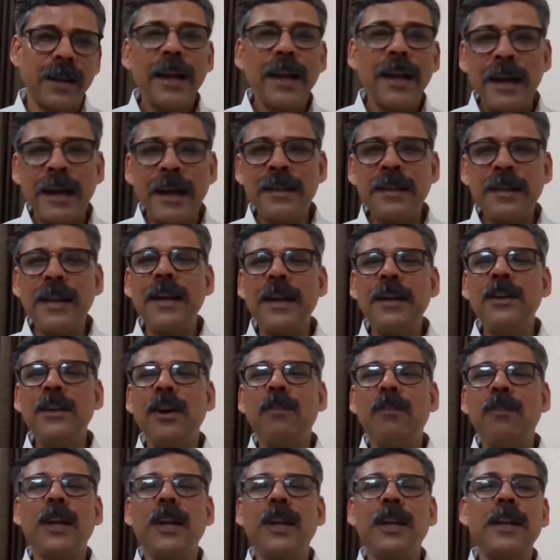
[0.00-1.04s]
At the end
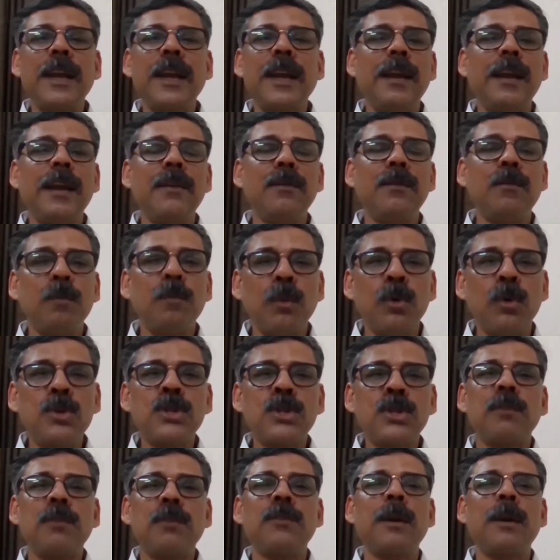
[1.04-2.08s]
of the day,
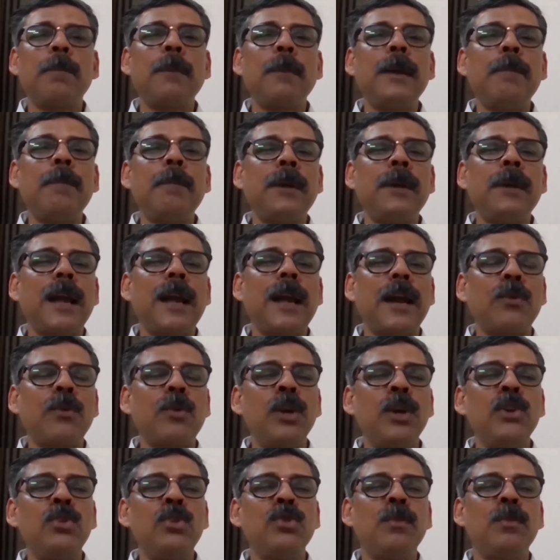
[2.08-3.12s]
most of the people are
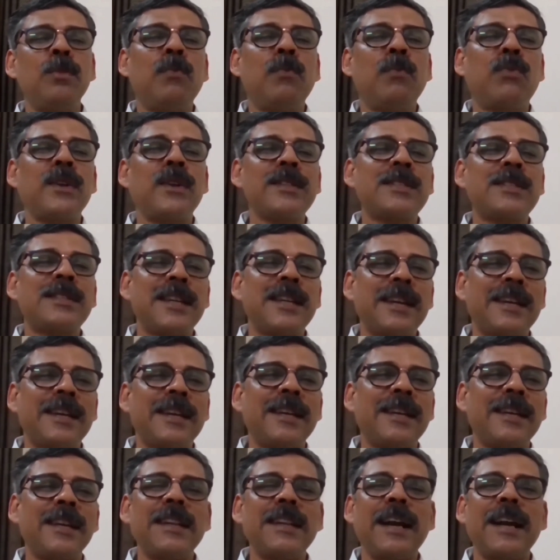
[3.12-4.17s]
going to be
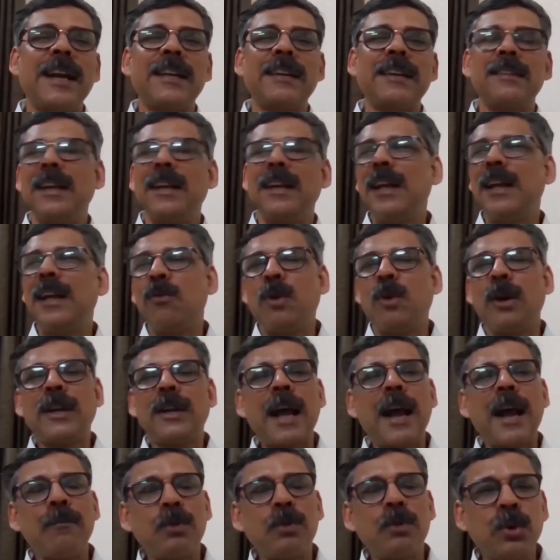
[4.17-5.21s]
frustrated that what
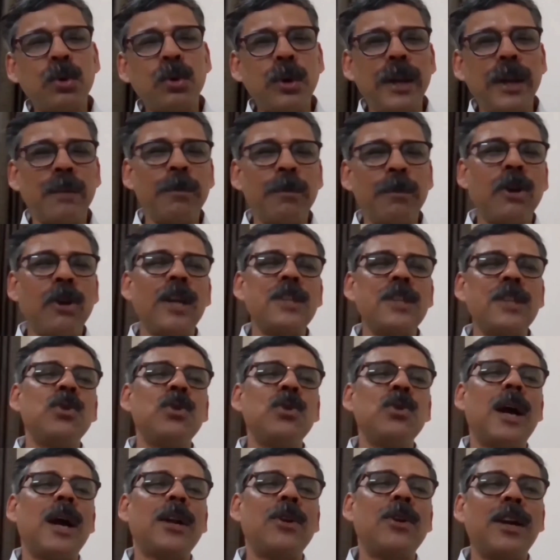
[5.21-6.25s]
I am doing, because you
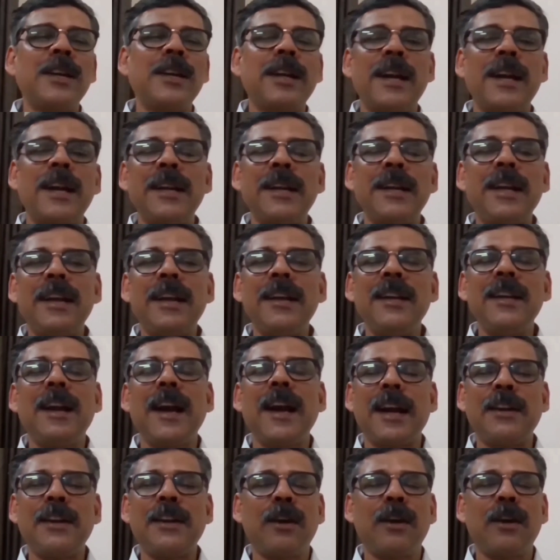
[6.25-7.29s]
are not getting any
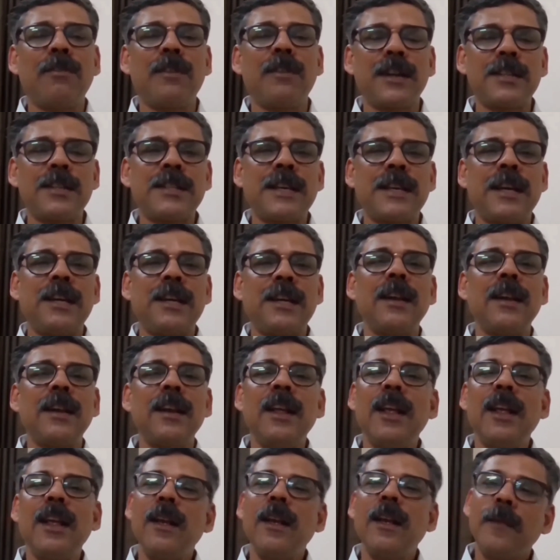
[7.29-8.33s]
kind of result.
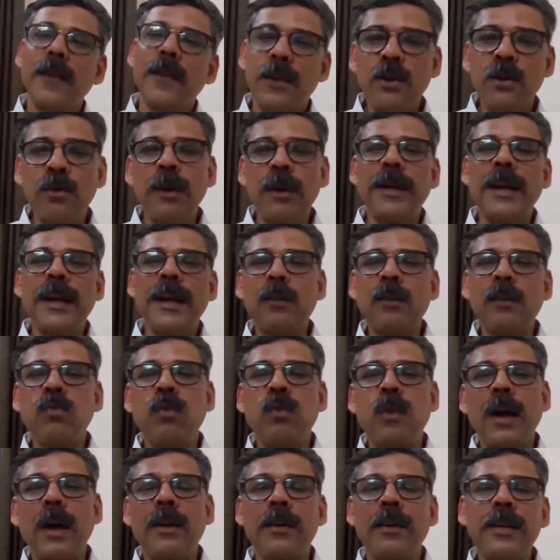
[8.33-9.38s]
You will get
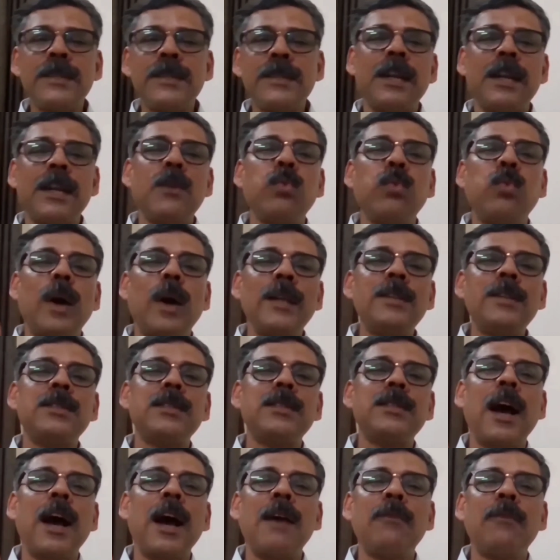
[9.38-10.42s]
result once
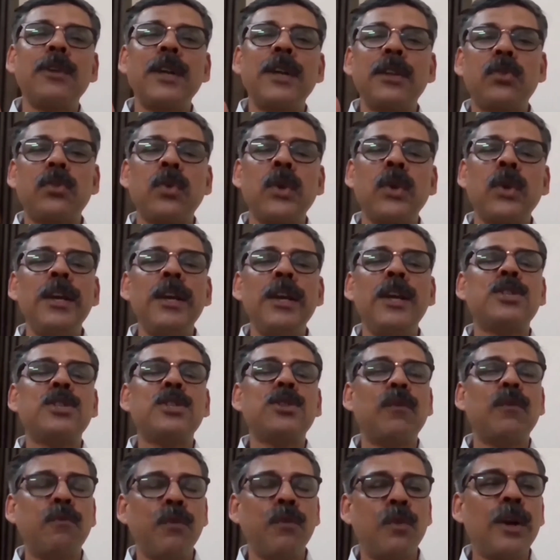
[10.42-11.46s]
after 3 years
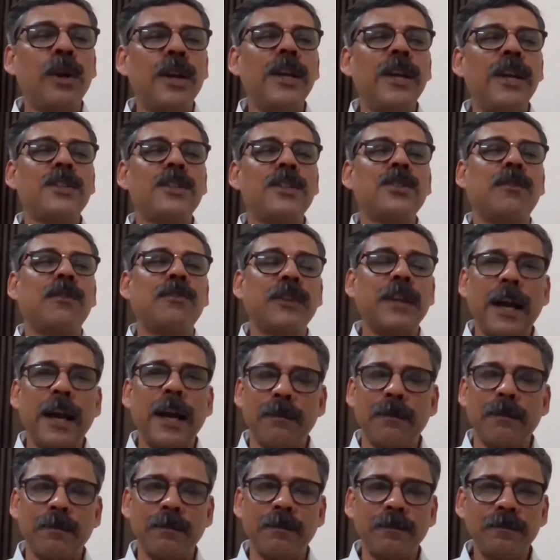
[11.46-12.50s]
or 4 years of time.